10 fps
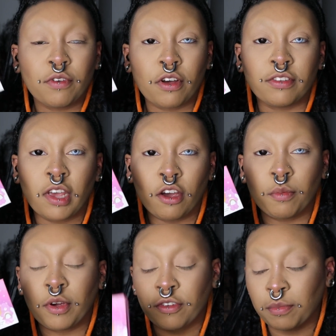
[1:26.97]
Voss Care
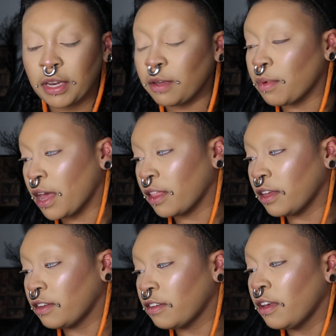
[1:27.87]
Bears mini
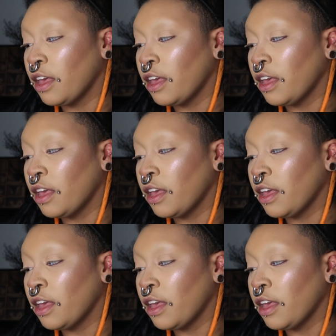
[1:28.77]
palette.